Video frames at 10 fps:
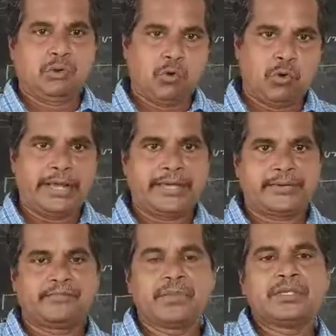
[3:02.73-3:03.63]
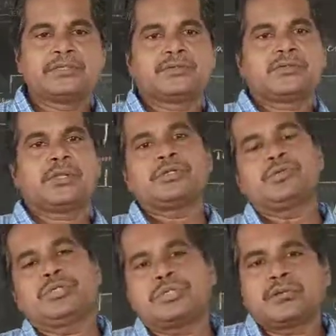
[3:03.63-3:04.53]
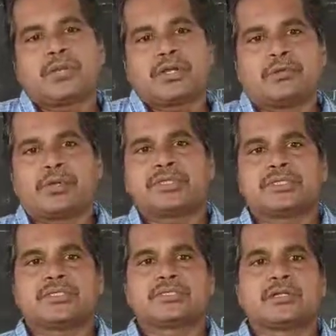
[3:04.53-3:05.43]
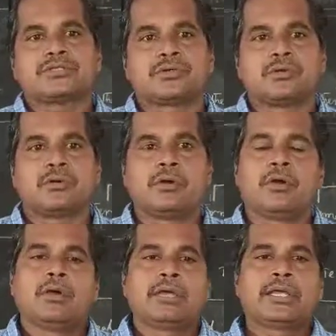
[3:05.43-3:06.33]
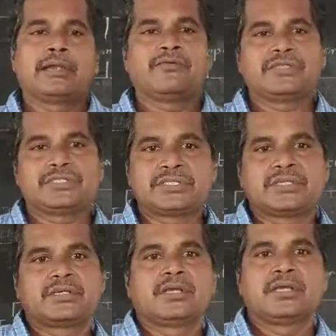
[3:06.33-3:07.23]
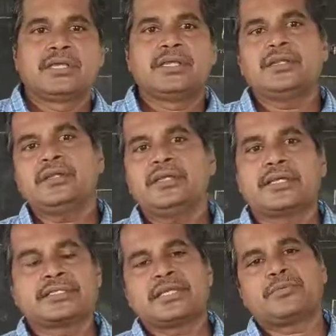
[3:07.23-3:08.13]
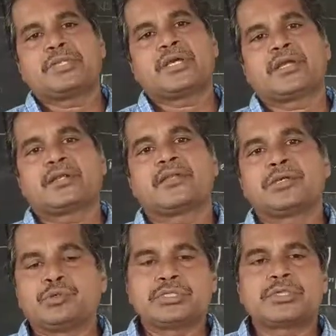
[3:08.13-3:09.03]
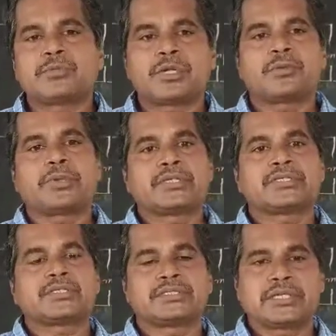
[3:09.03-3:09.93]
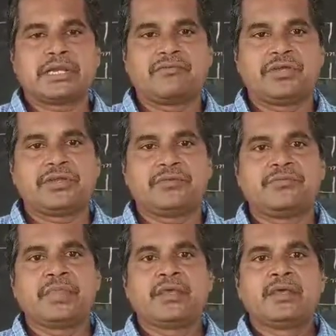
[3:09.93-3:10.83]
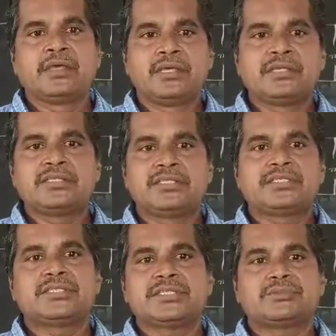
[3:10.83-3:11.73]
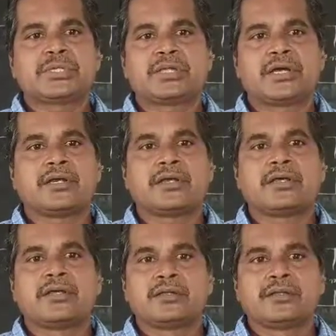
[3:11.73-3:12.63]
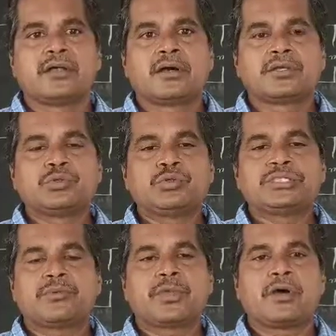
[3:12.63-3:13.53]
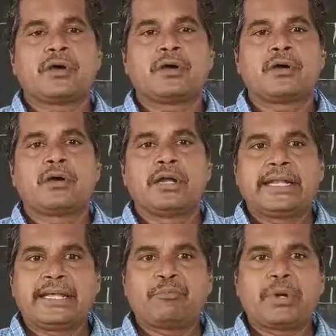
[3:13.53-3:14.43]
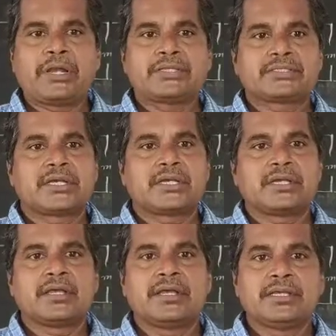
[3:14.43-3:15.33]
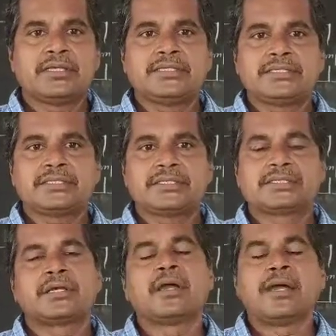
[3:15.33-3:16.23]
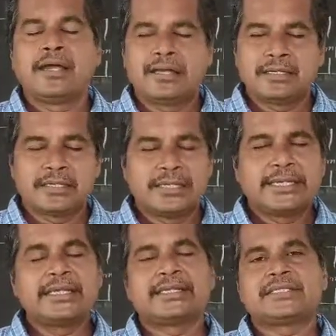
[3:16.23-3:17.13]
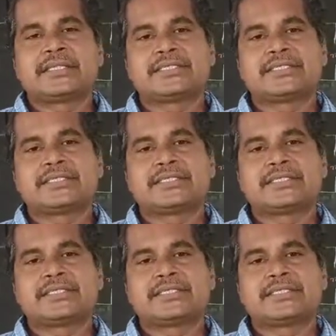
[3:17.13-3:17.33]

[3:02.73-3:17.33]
colder. So the units of the temperature is also kelvins. In SI method, the units of the temperature is Kelvin. In CGS method, the units of the temperature is degree